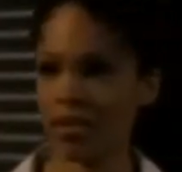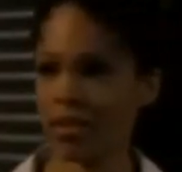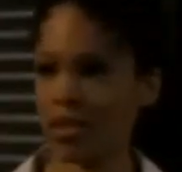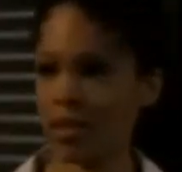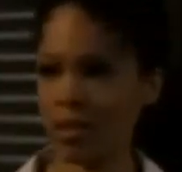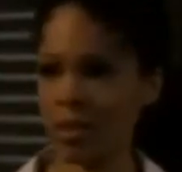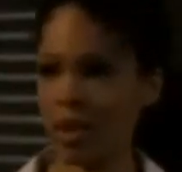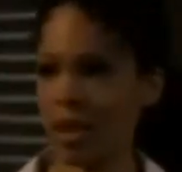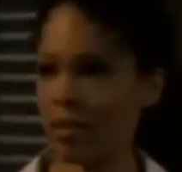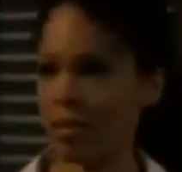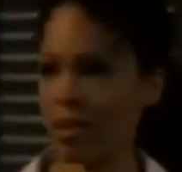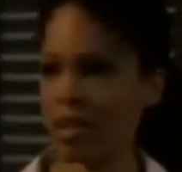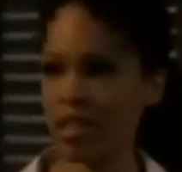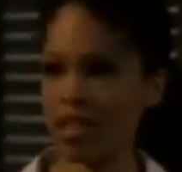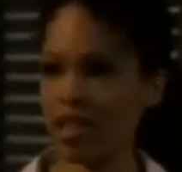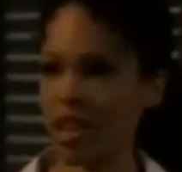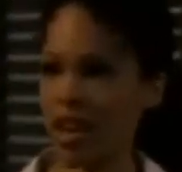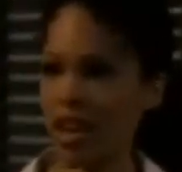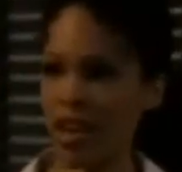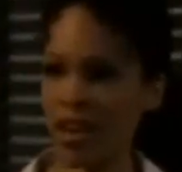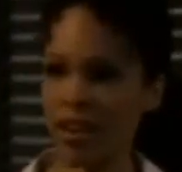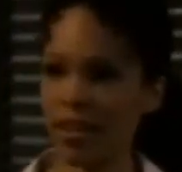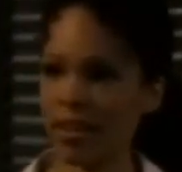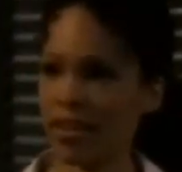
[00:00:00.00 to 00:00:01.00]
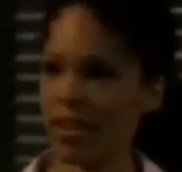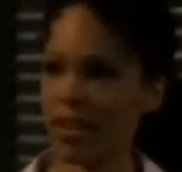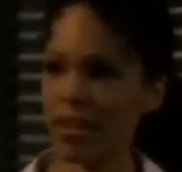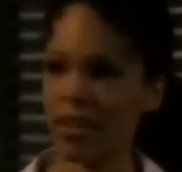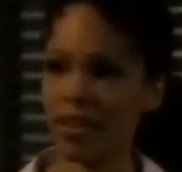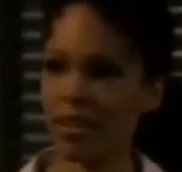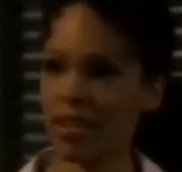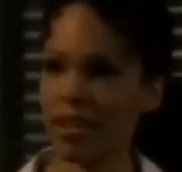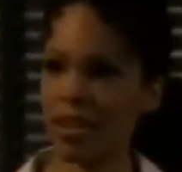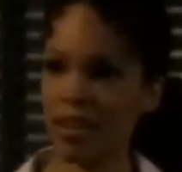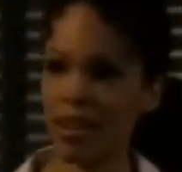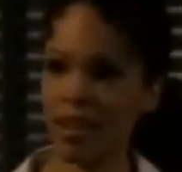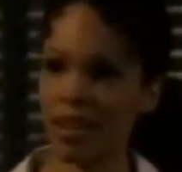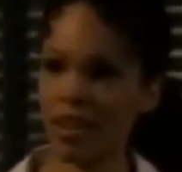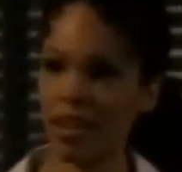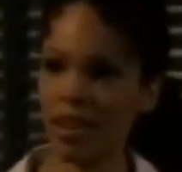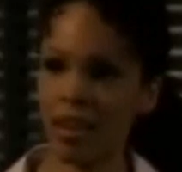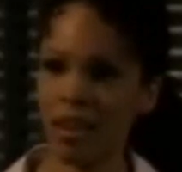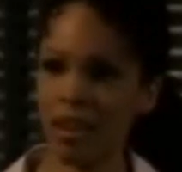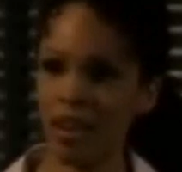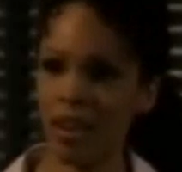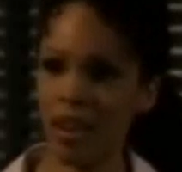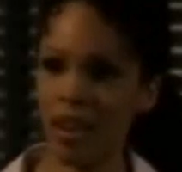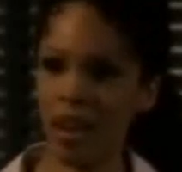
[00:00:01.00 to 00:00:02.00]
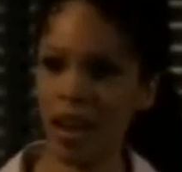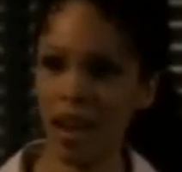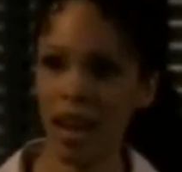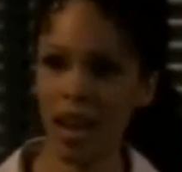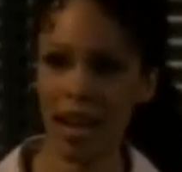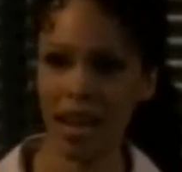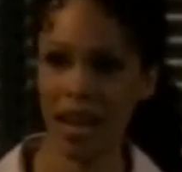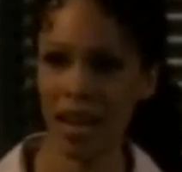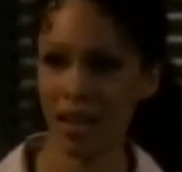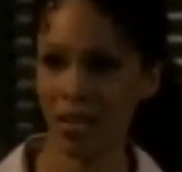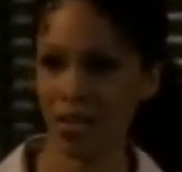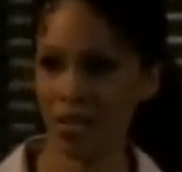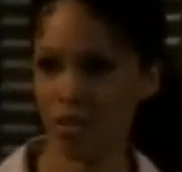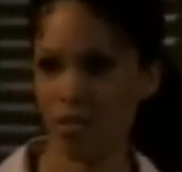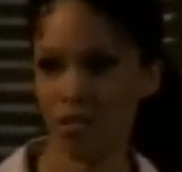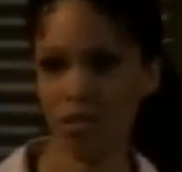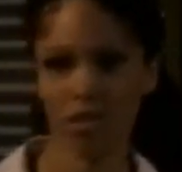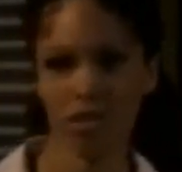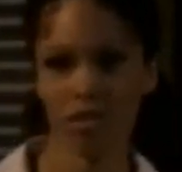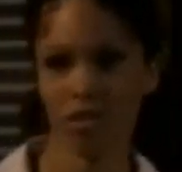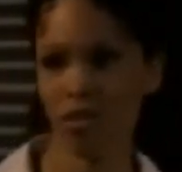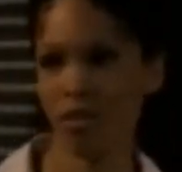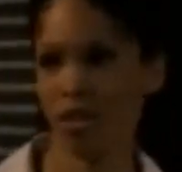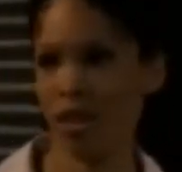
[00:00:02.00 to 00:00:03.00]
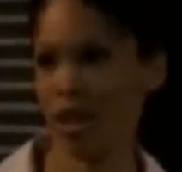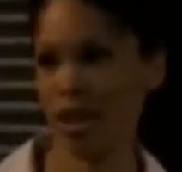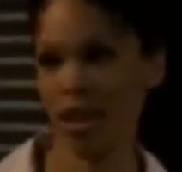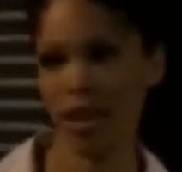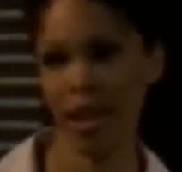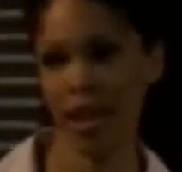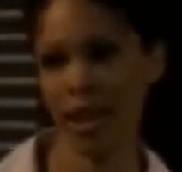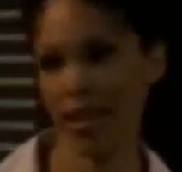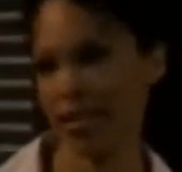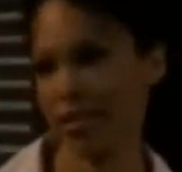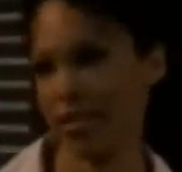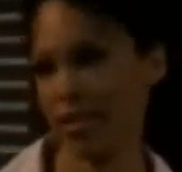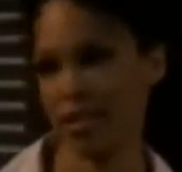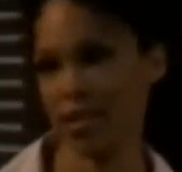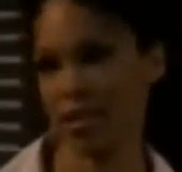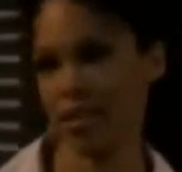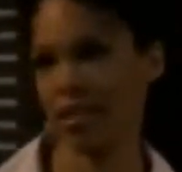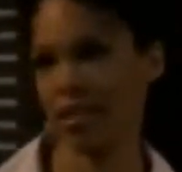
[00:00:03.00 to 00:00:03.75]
I can't have another sick baby Chad. I can't go through this